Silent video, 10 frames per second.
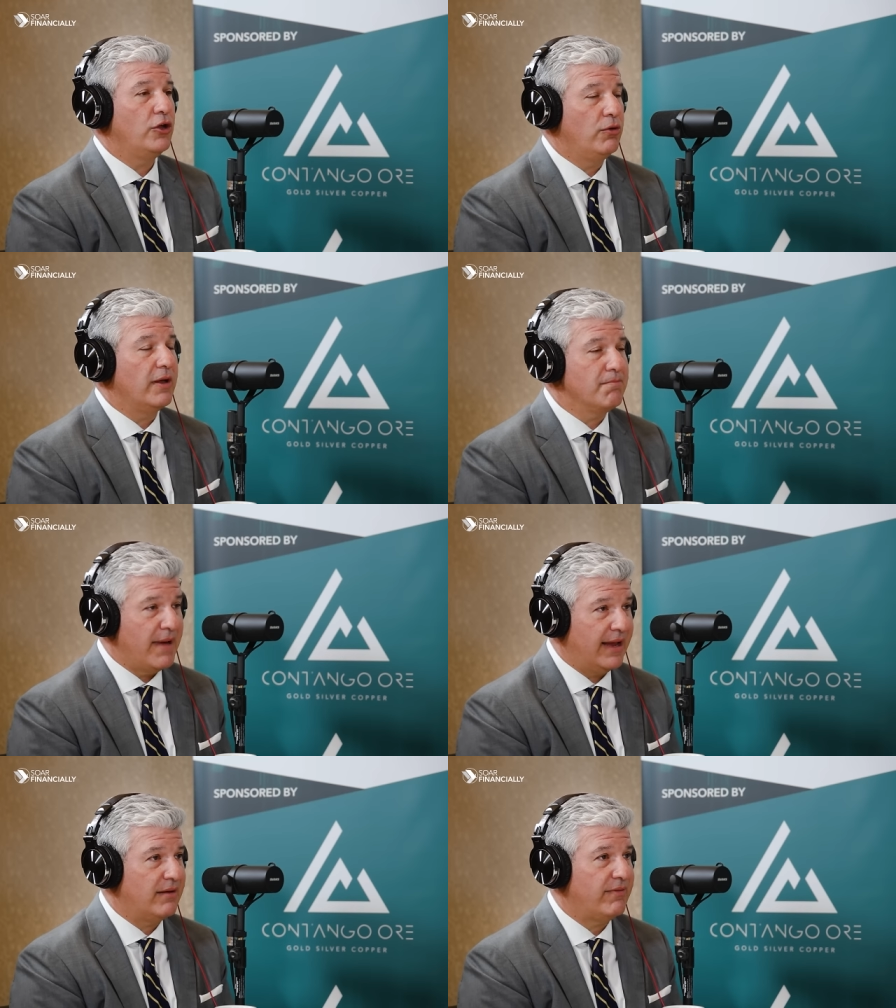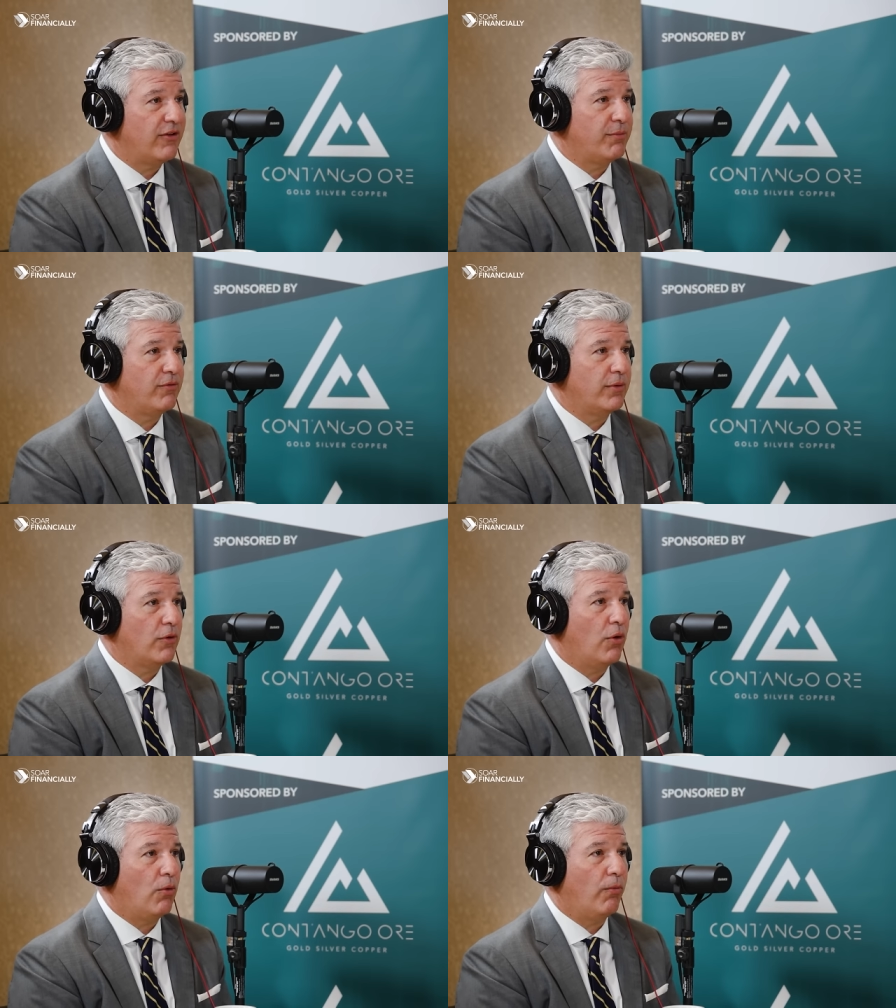You can make investments in
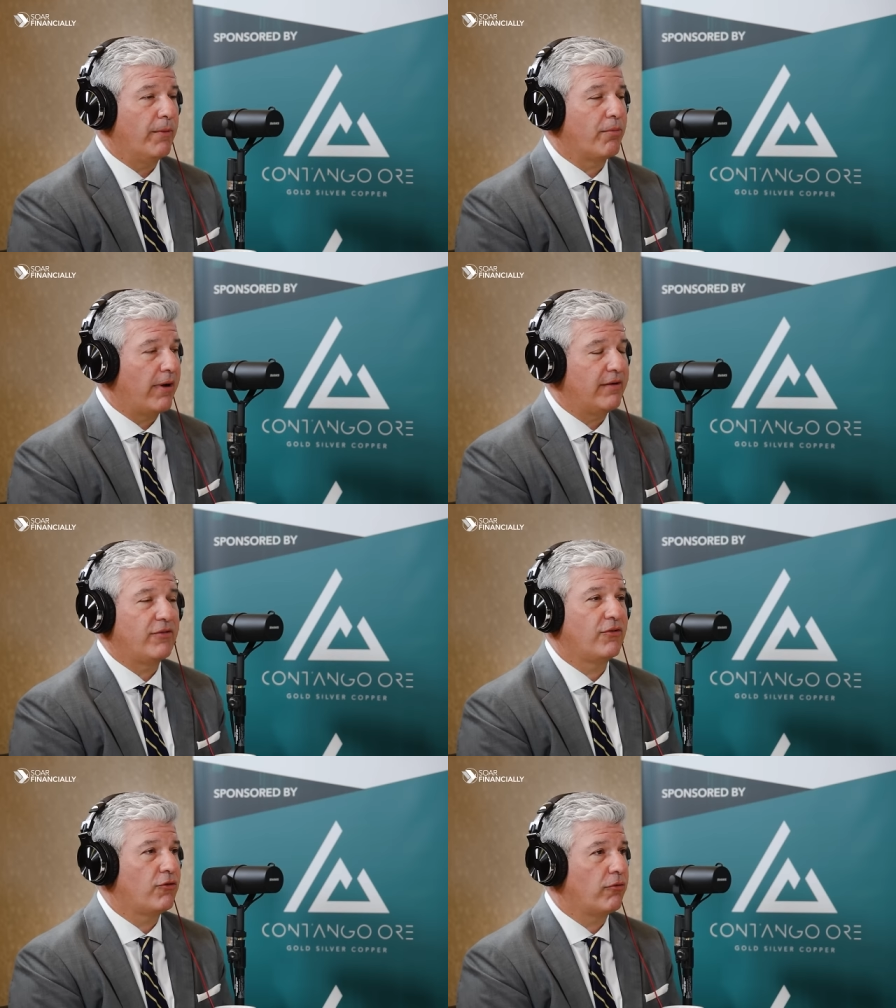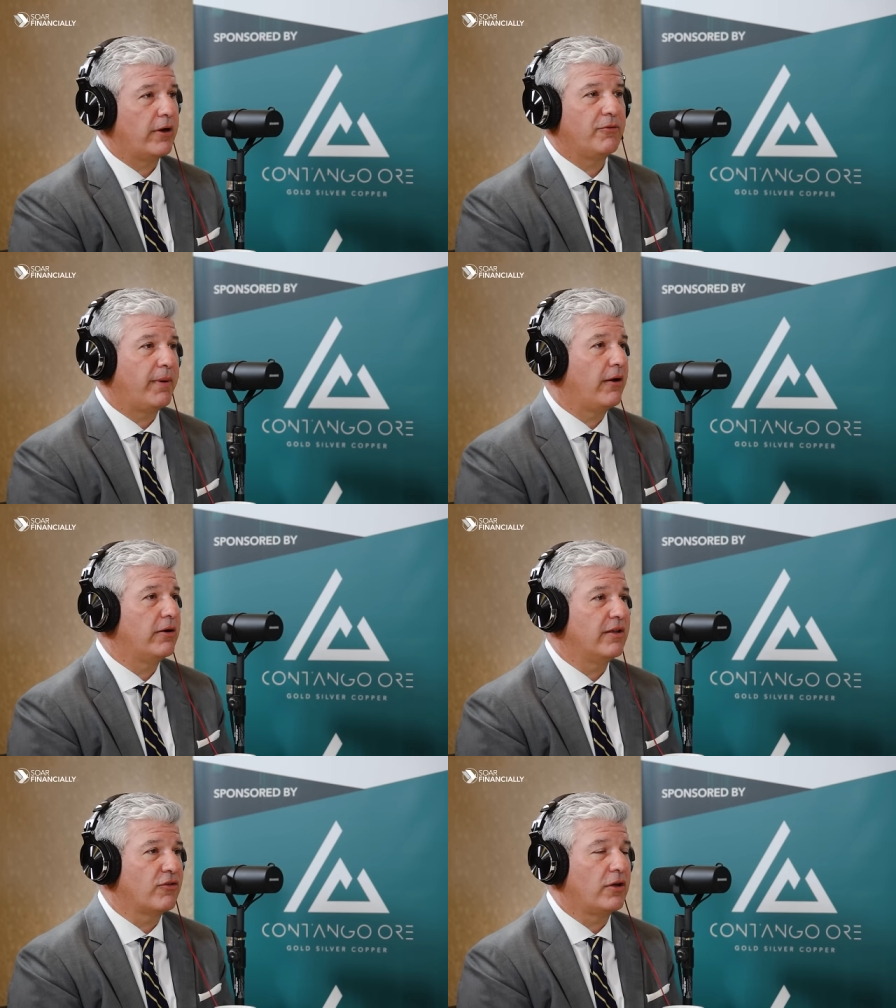gold. The price is
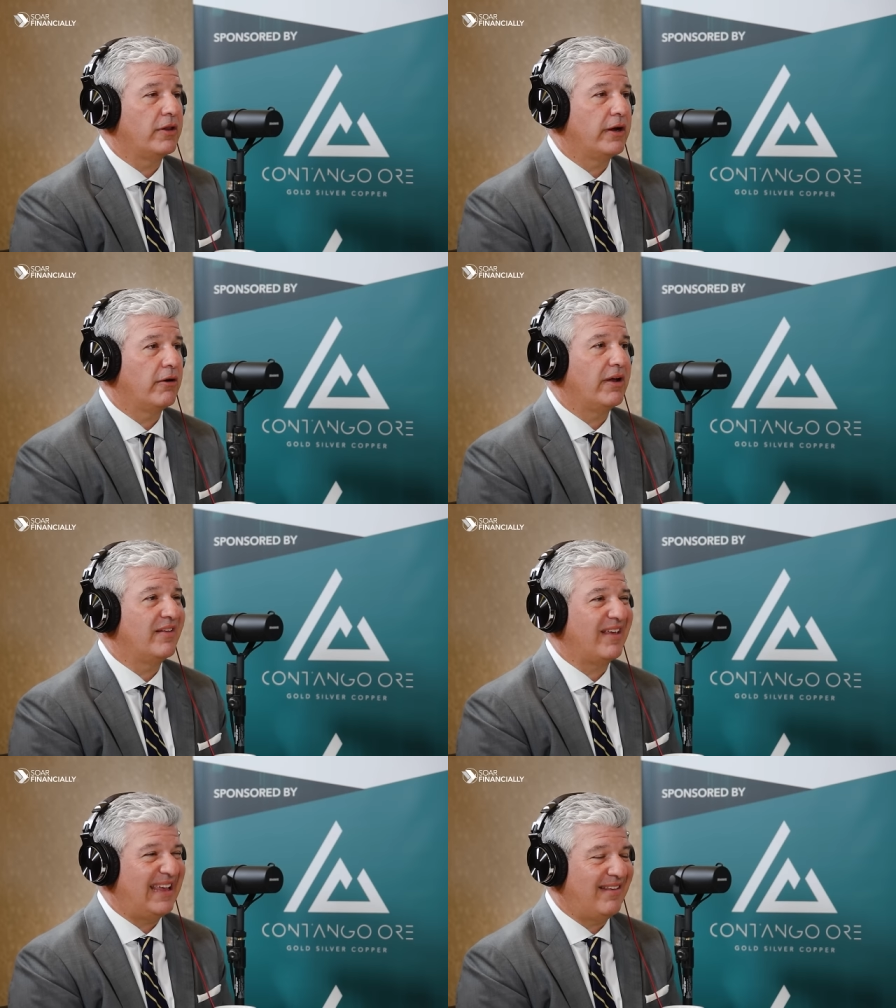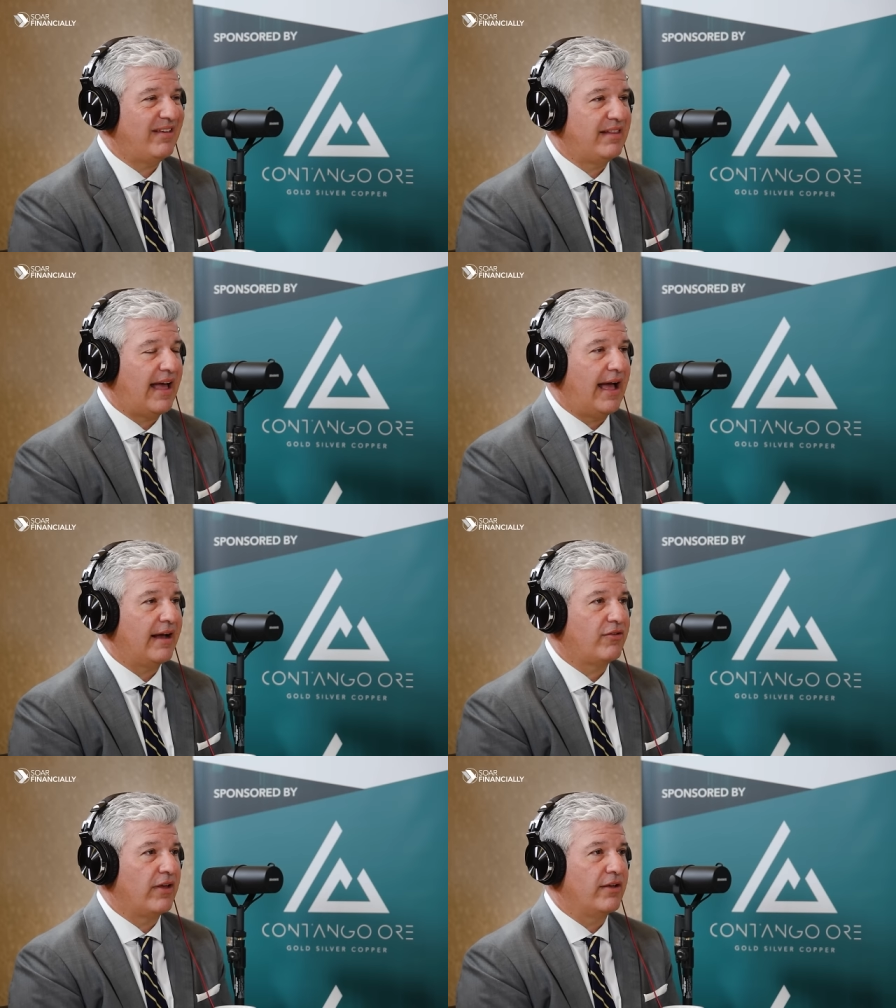transparent. It's clear. It's easy to
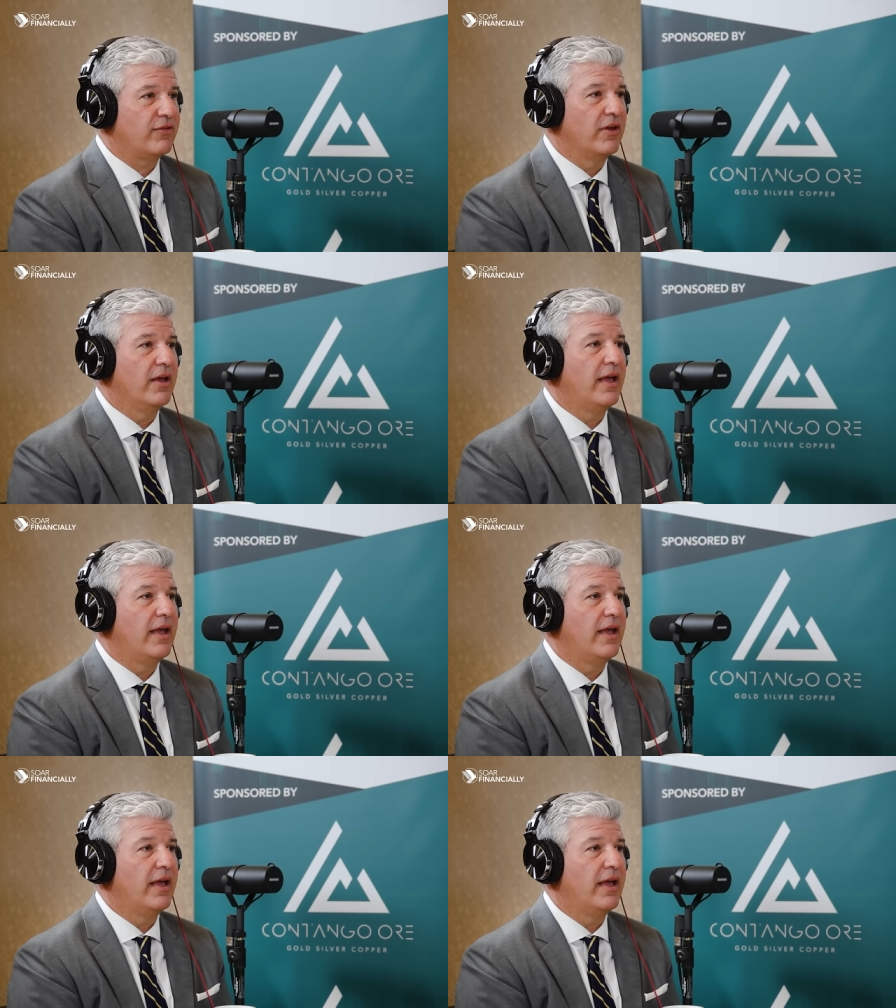access.